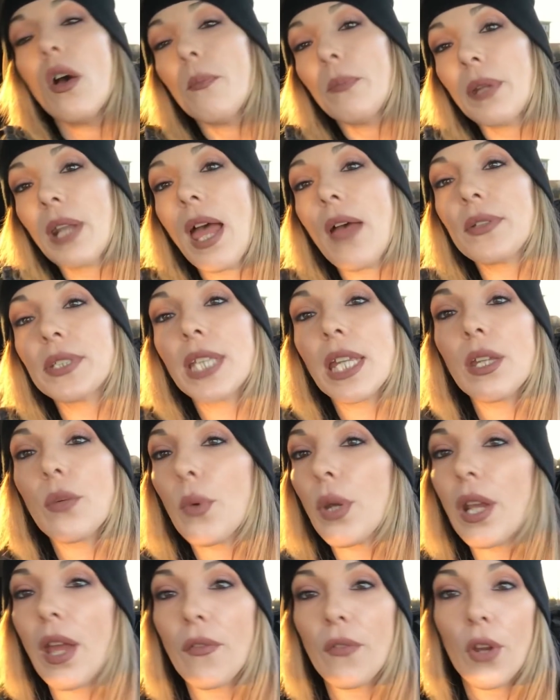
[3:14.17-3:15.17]
But I was like,
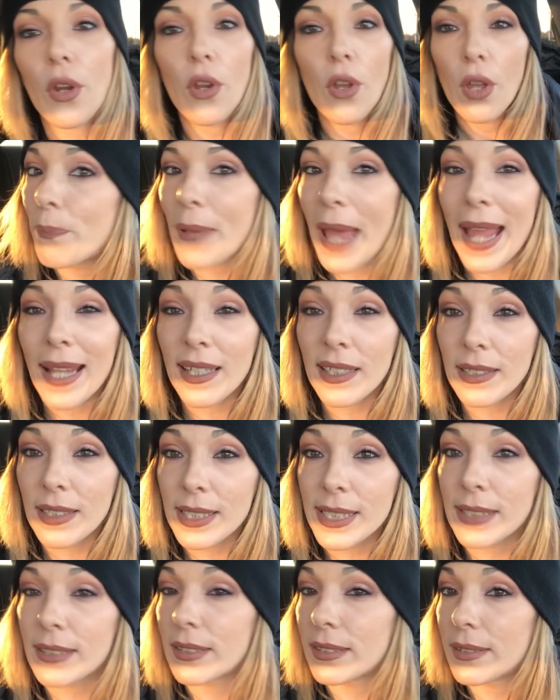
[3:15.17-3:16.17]
whatever.
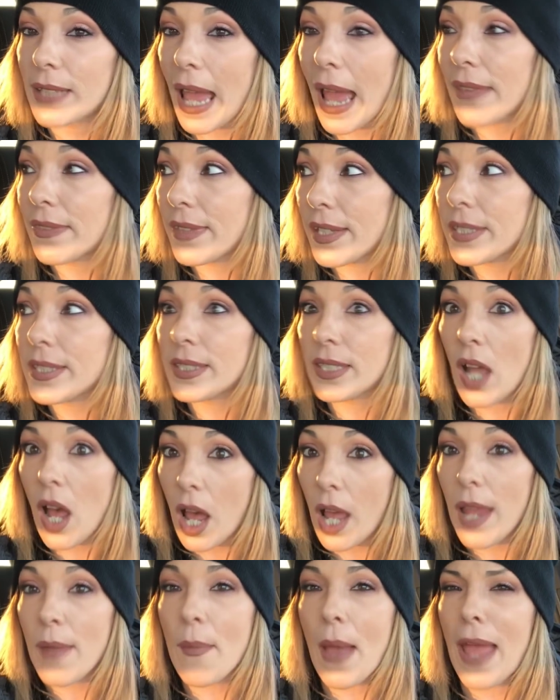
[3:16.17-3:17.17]
At this
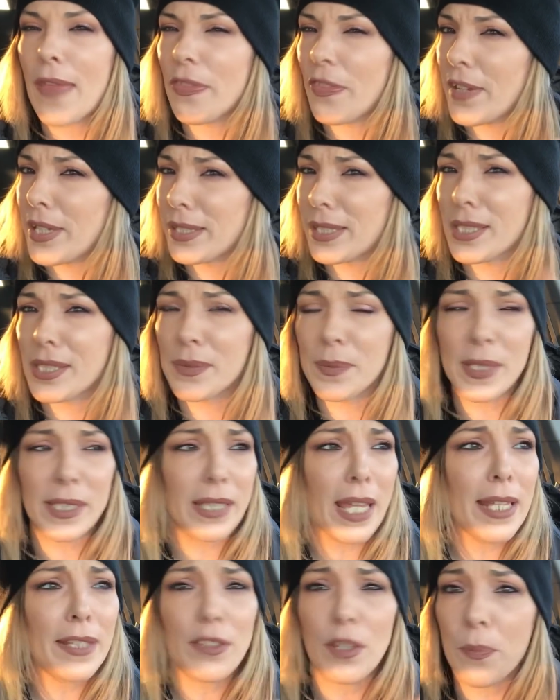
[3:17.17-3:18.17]
time, I think this was
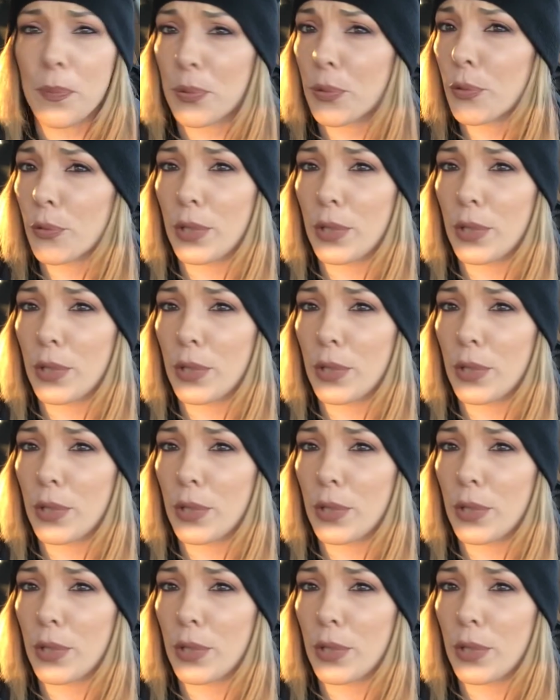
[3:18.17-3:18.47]
like the